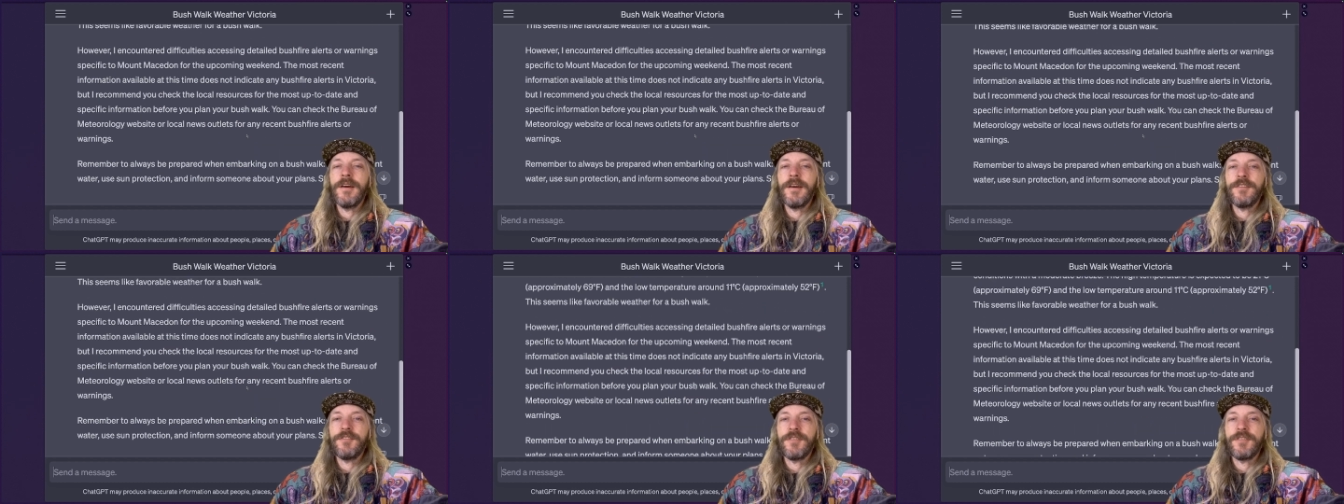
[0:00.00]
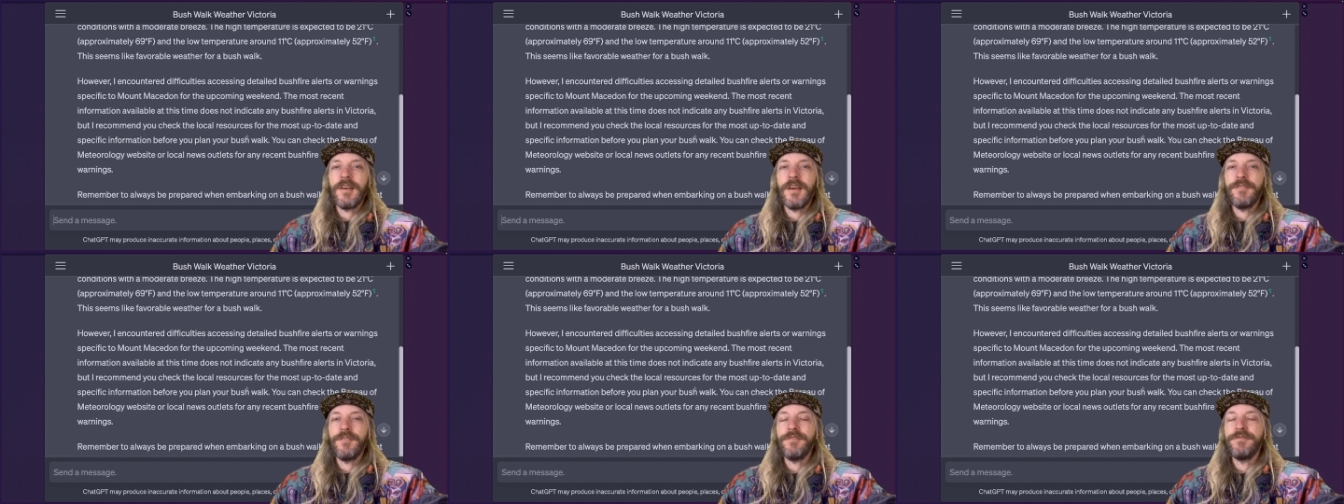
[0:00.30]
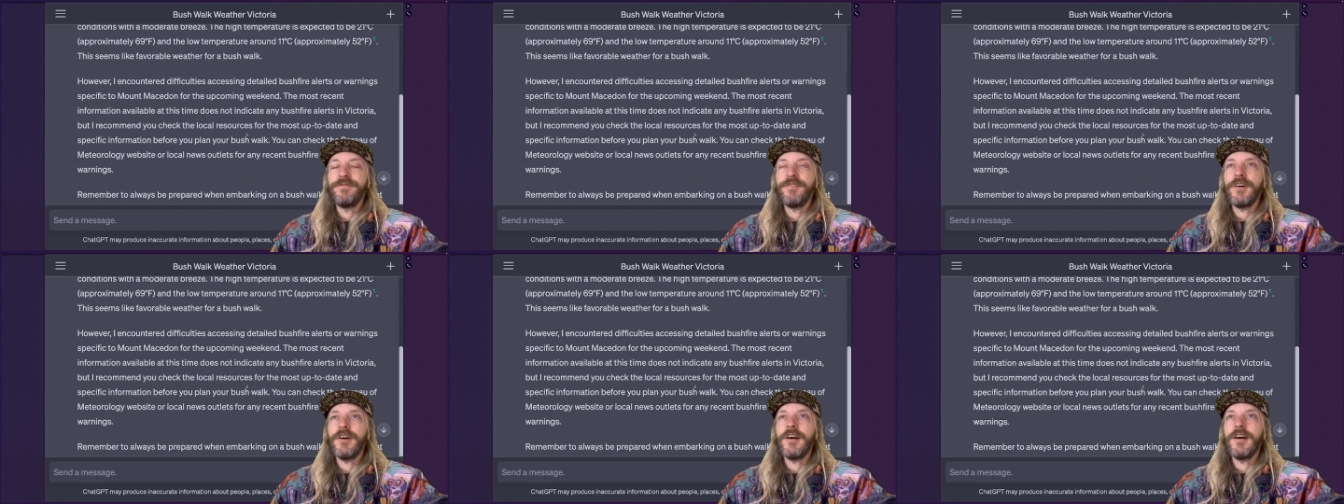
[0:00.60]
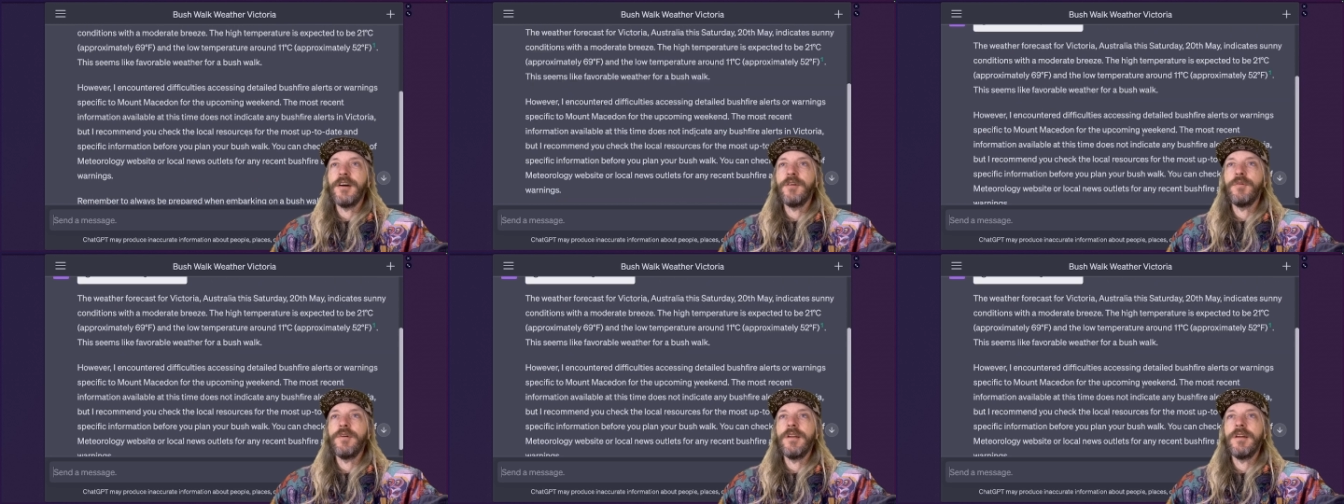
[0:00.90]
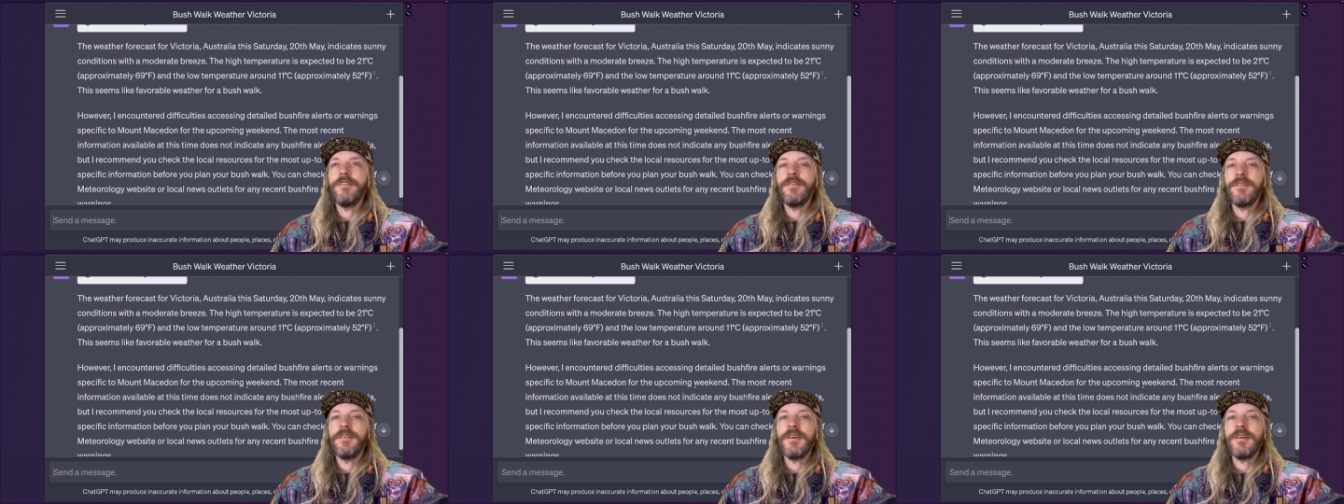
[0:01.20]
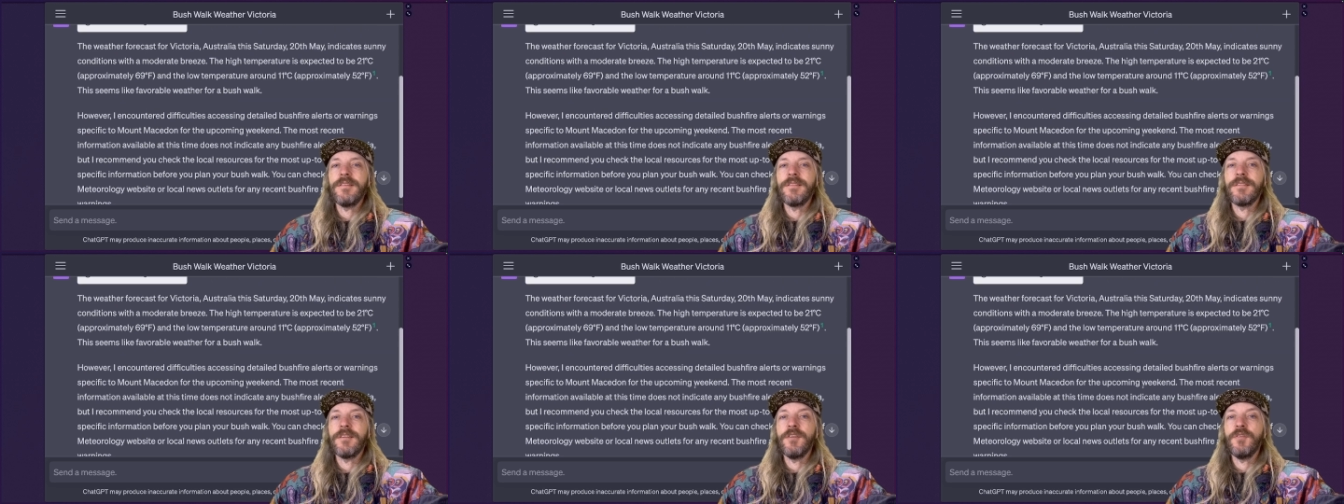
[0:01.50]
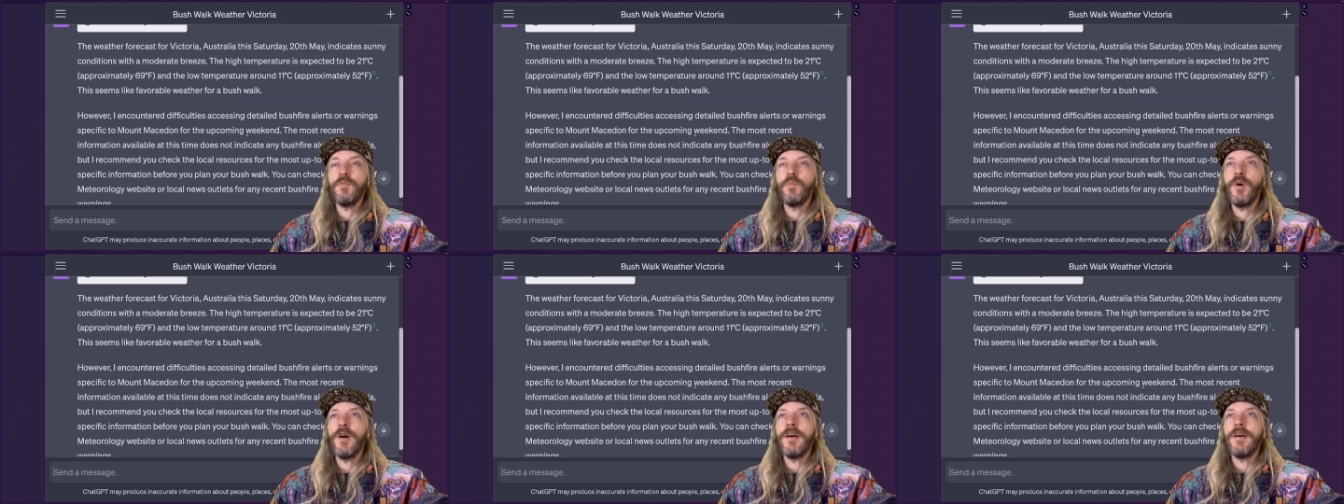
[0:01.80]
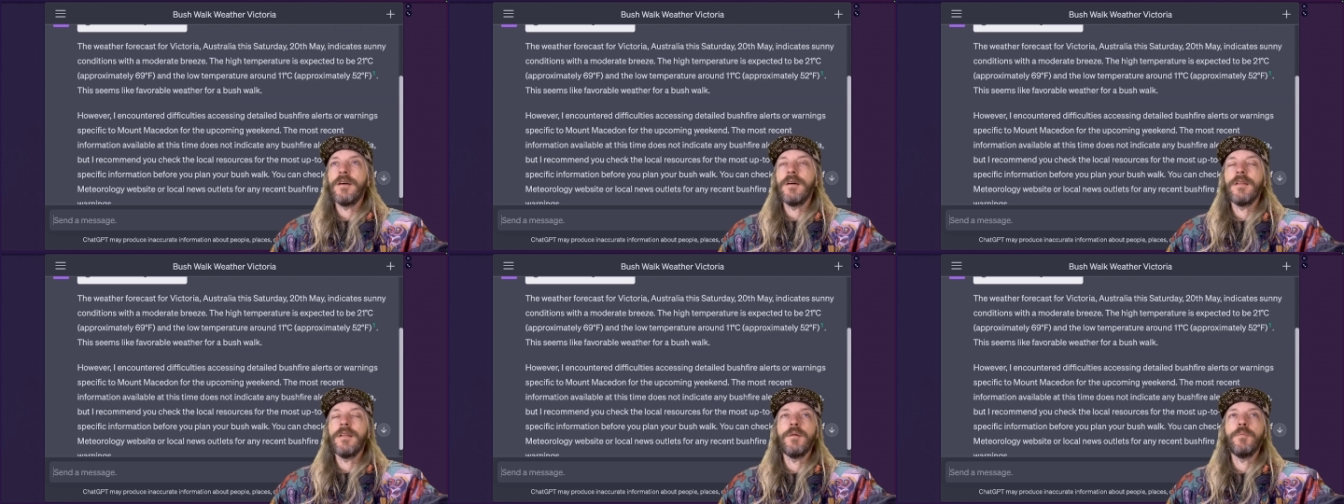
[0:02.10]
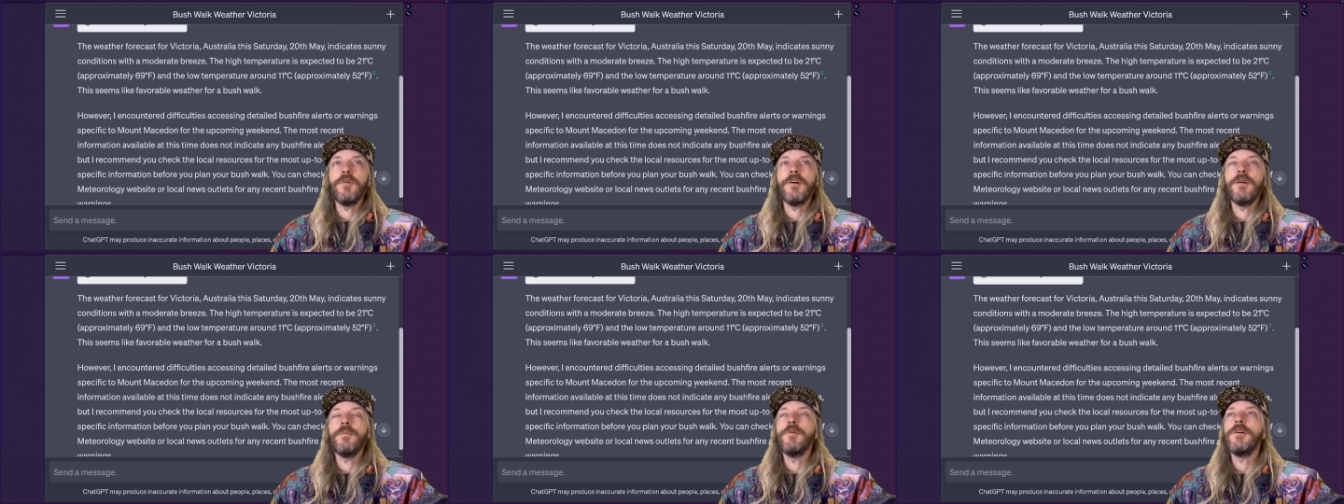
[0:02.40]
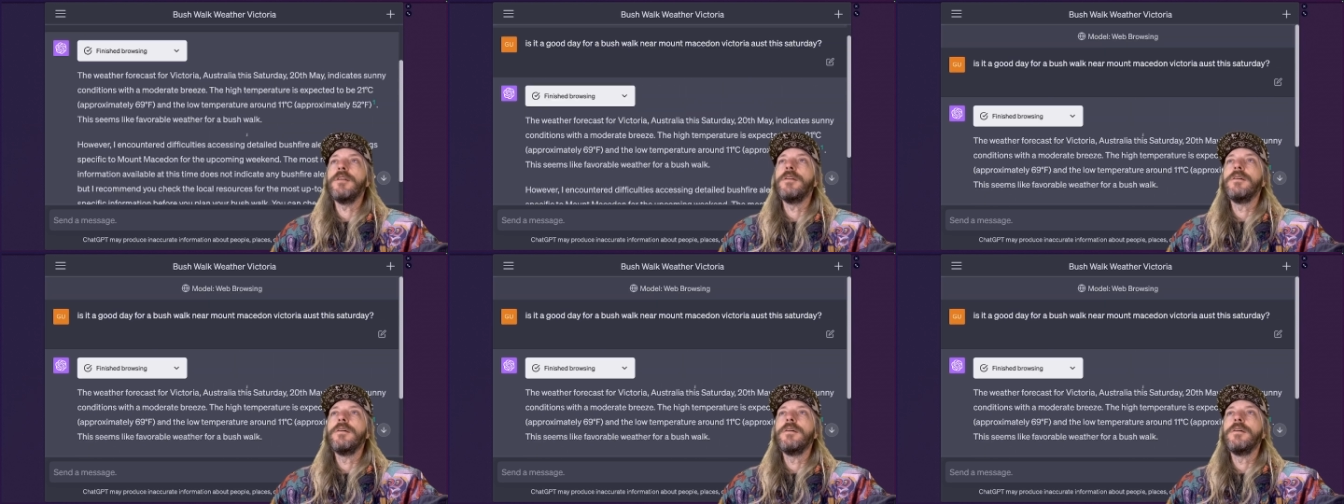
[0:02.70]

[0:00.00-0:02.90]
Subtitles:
actually have a fire when everything's so wet at the moment.